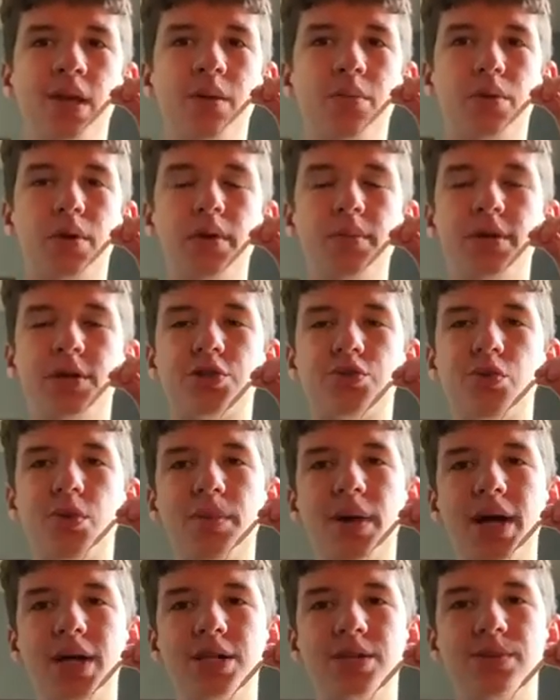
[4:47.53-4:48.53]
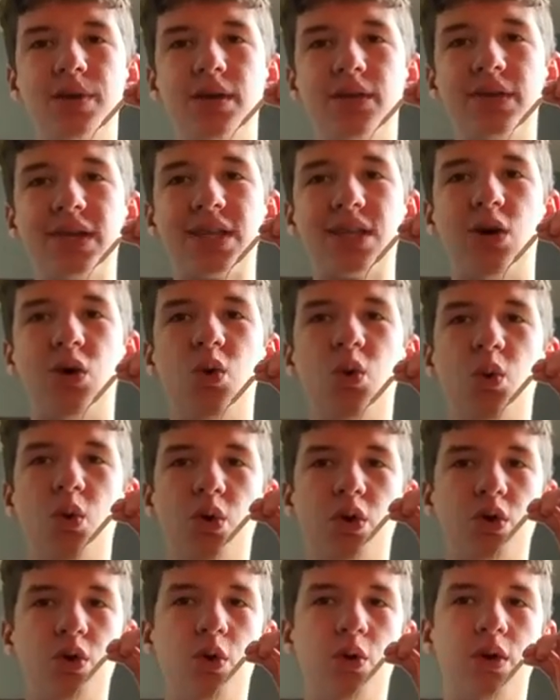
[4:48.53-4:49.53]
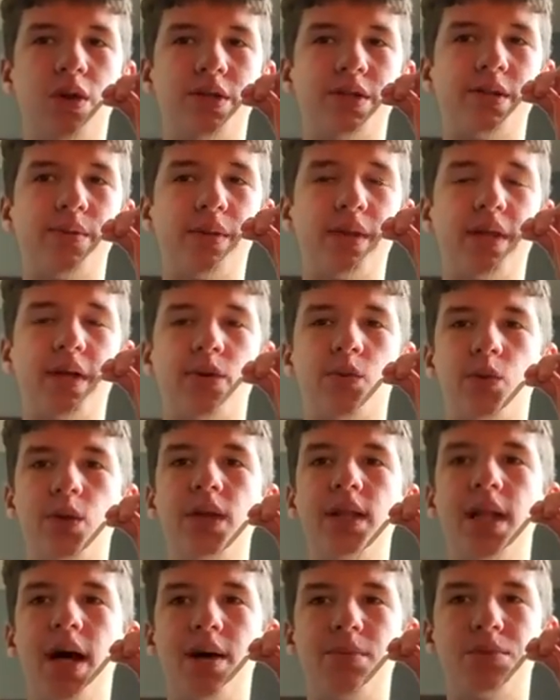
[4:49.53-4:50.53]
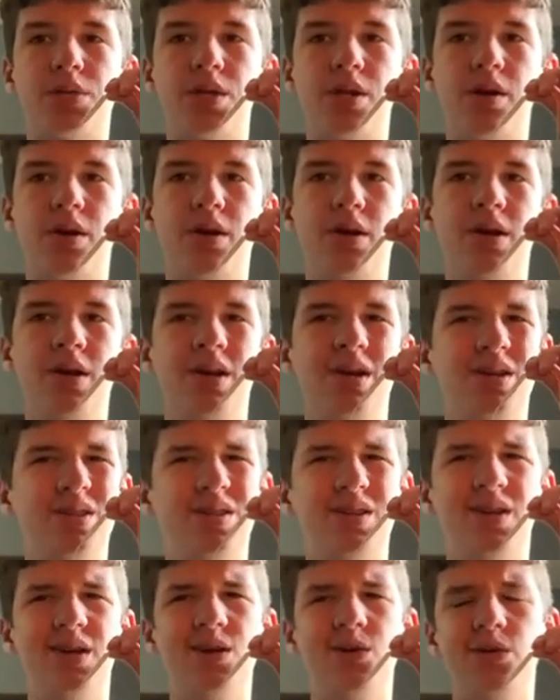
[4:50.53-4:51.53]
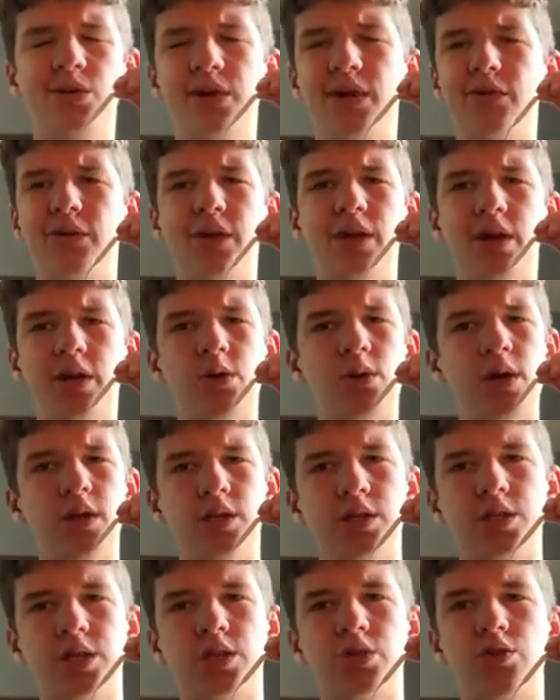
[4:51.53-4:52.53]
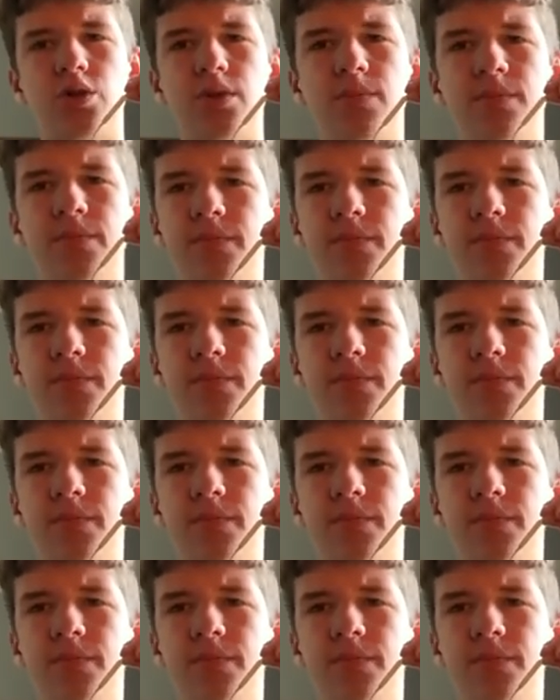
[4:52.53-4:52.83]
Pretty much reminds me of the horrorcore on something like Relapse here, though definitely not quite as extreme.